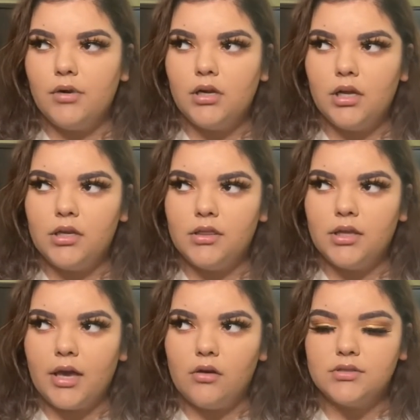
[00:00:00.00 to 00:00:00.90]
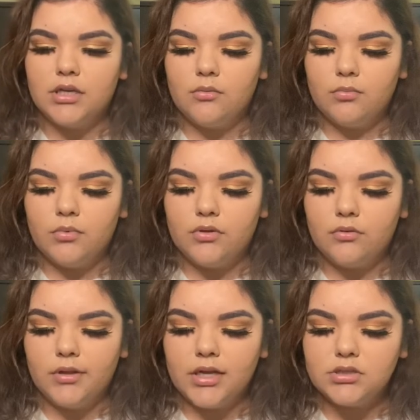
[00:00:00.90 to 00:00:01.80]
Anything else? I
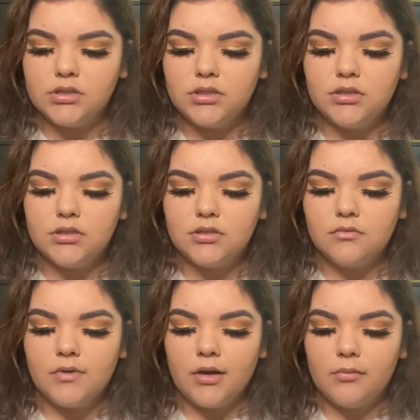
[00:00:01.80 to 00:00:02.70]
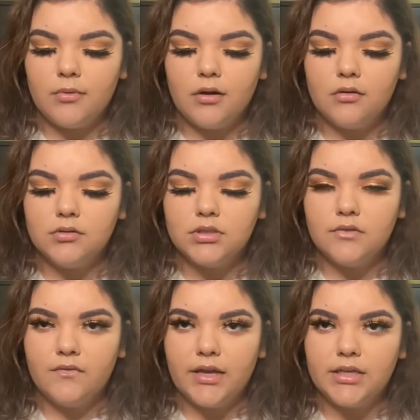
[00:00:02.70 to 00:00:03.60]
do lashes, eyebrows,
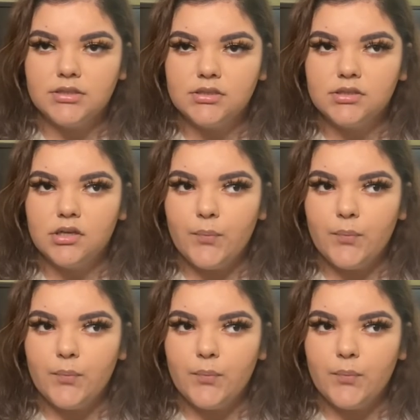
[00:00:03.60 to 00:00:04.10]
face.